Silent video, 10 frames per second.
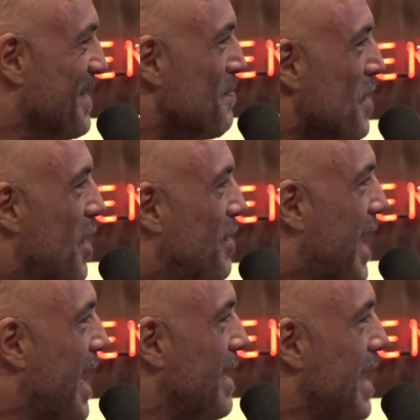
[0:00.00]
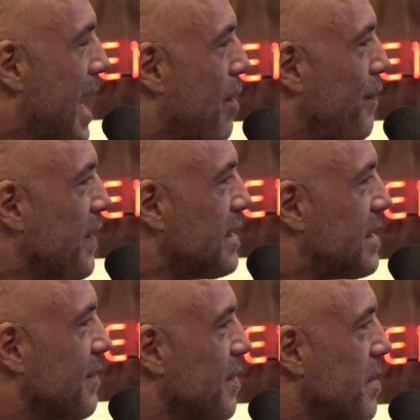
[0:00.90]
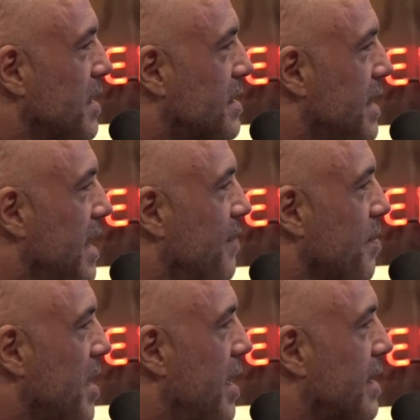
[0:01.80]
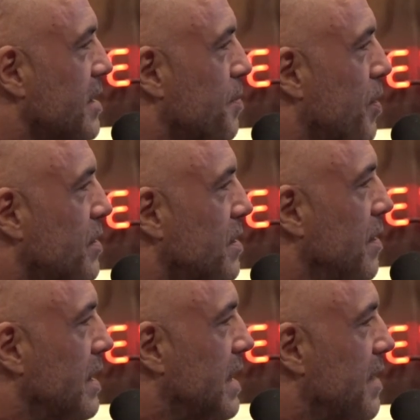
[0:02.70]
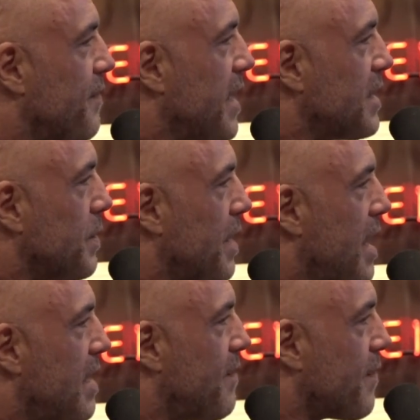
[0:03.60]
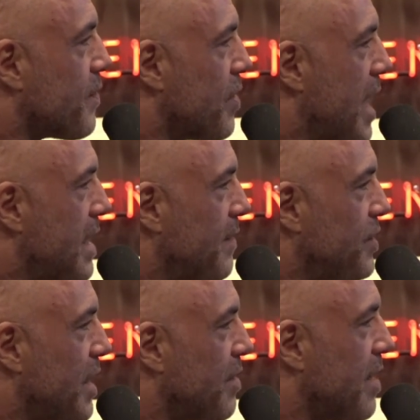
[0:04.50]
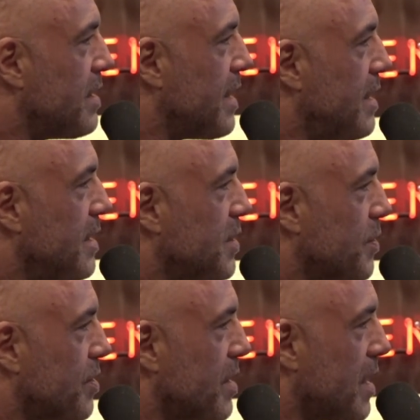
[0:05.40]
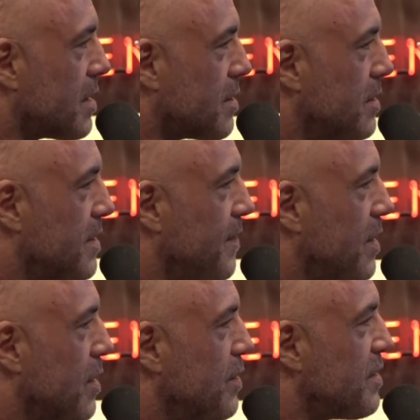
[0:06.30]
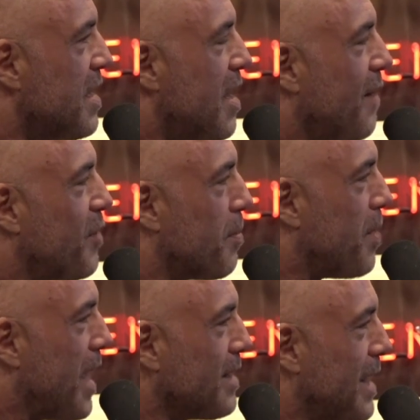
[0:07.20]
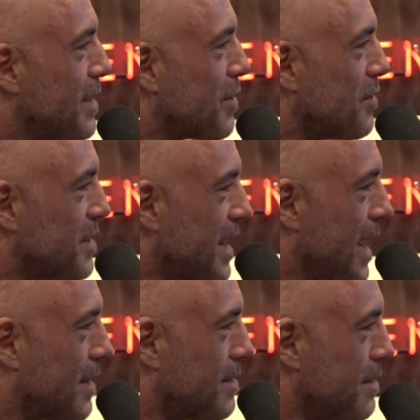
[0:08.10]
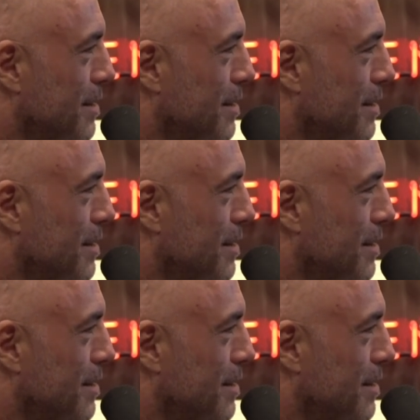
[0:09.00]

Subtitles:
Okay, now offensive amongst Native Americans, a person who identifies with any of a variety of gender identities which are not exclusively those of their biological sex.